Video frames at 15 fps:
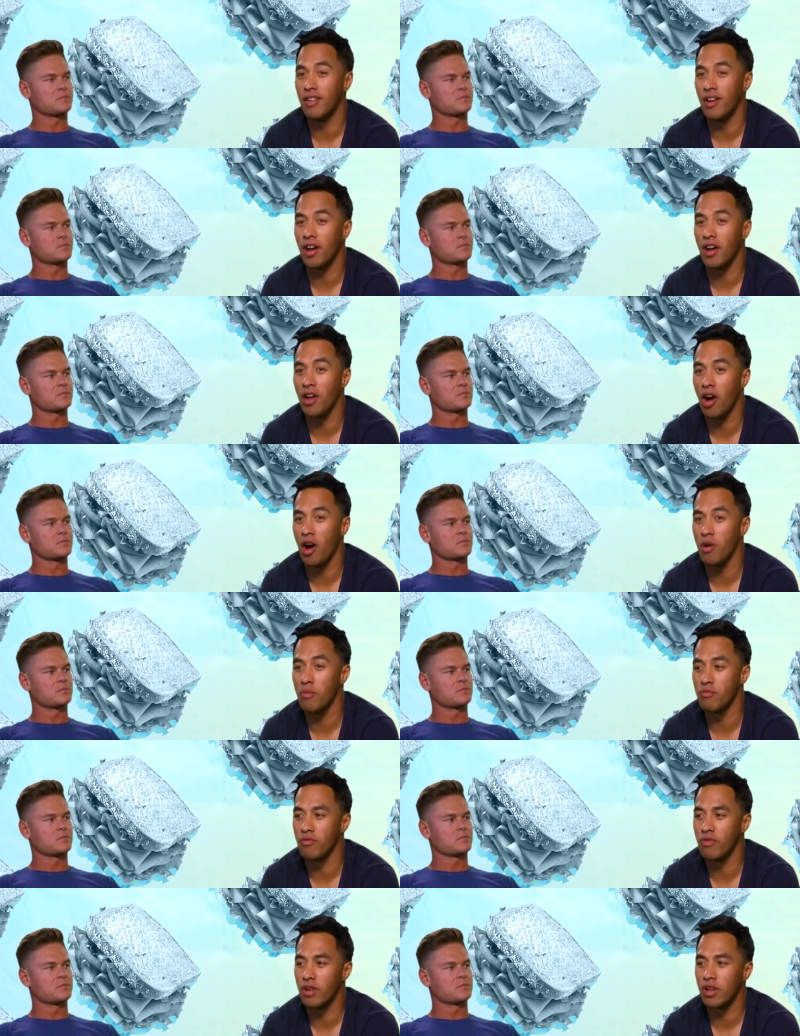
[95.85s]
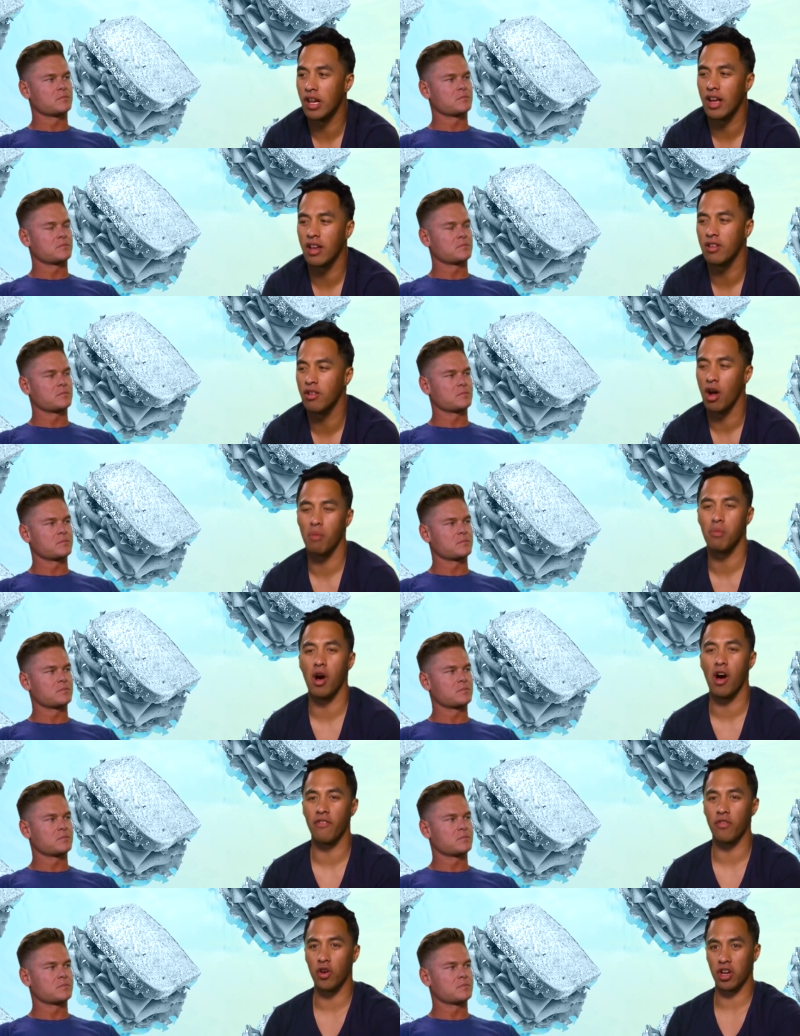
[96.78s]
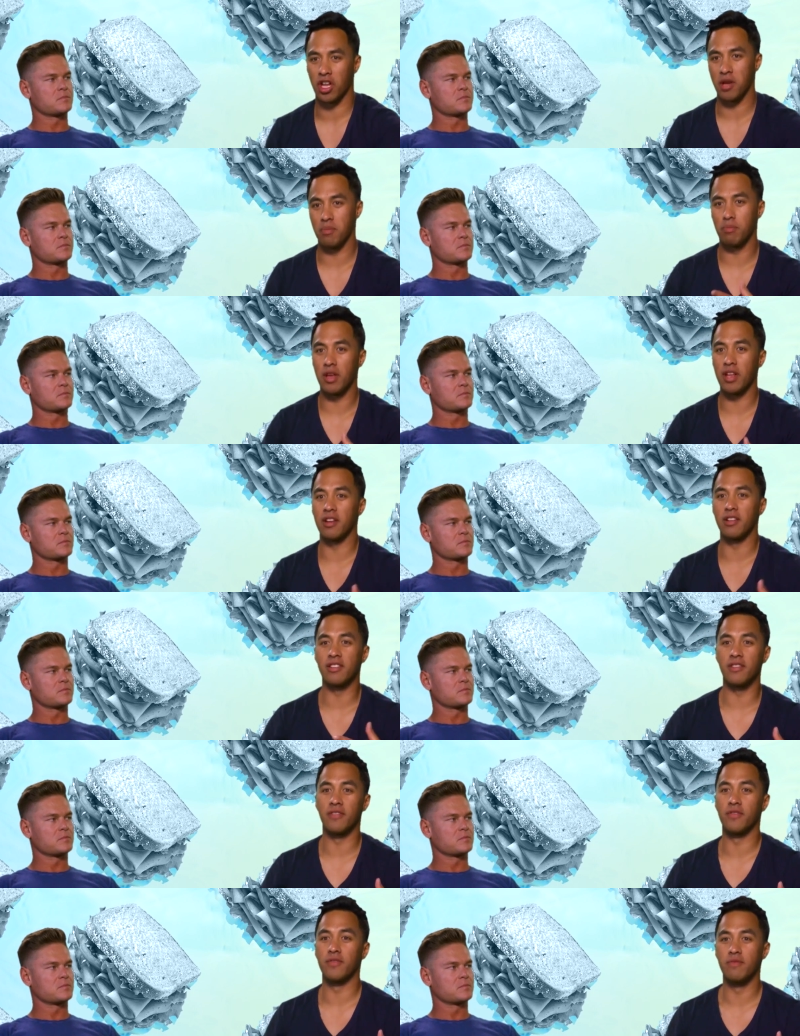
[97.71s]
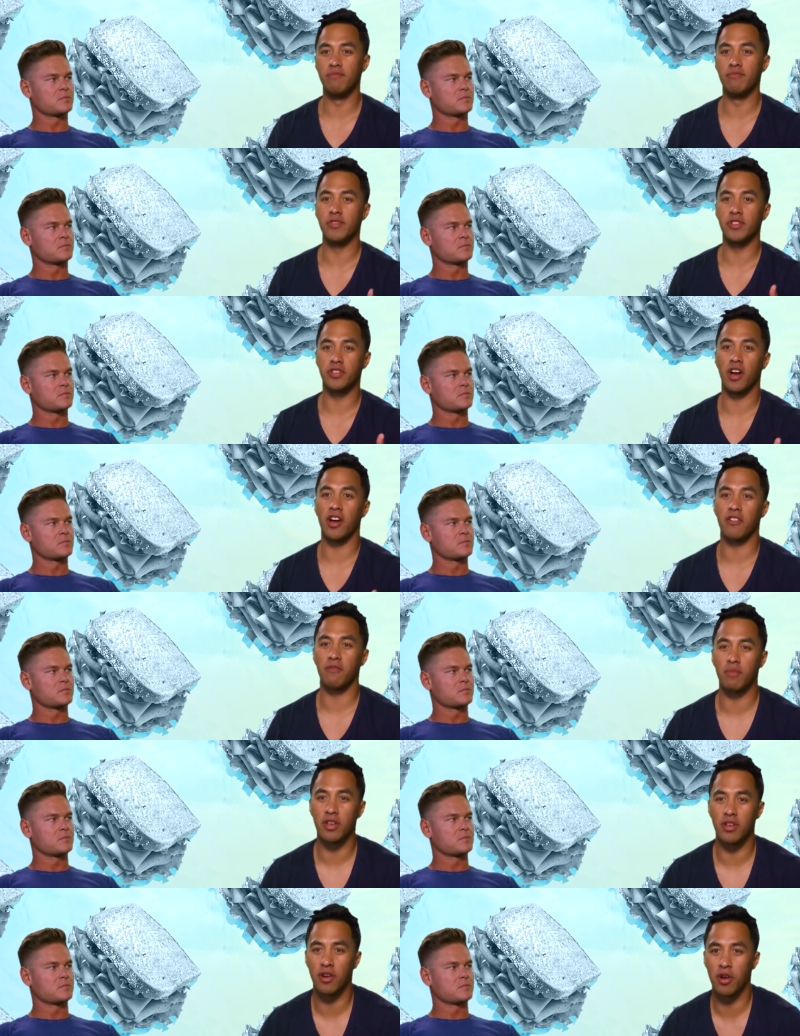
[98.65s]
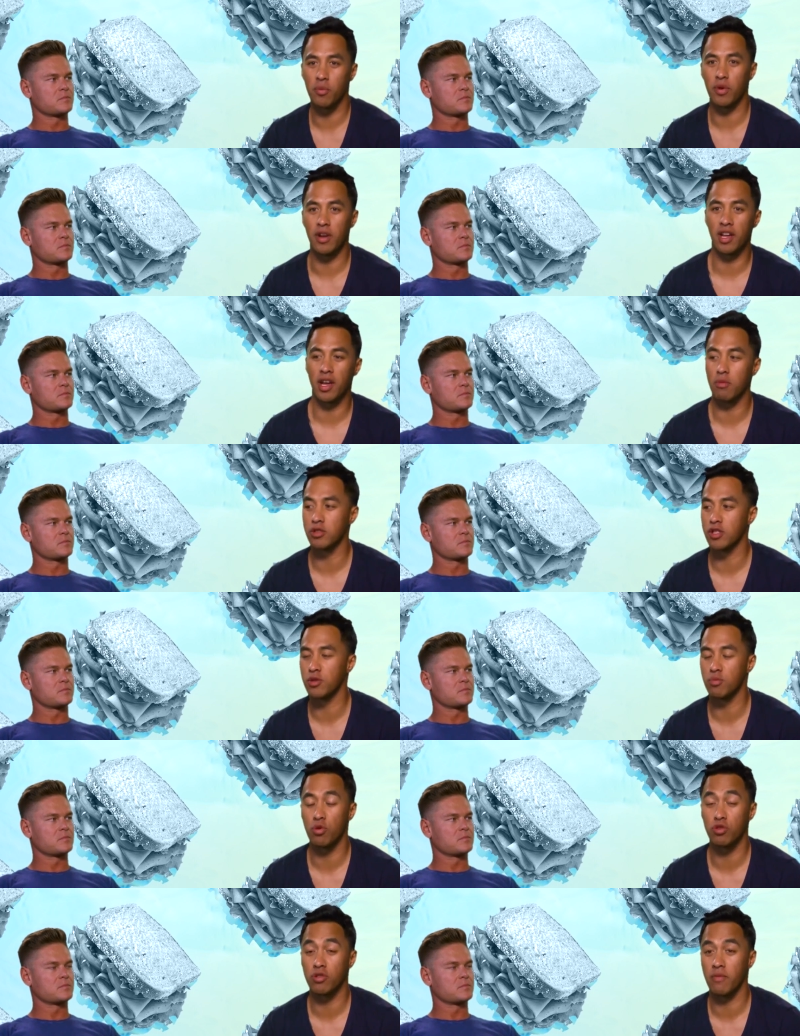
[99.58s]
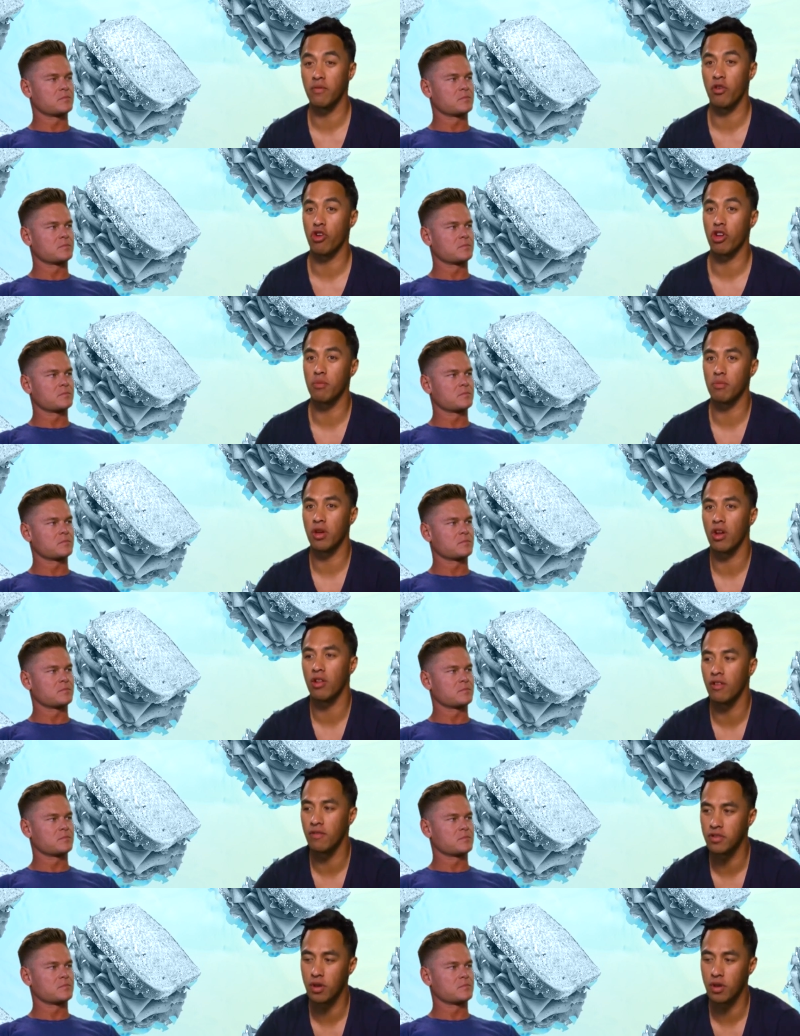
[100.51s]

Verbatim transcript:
Speaker 1: I, I'm like, I'm, I've got a competitive side of me, you know, when it comes to sports, I'm very competitive.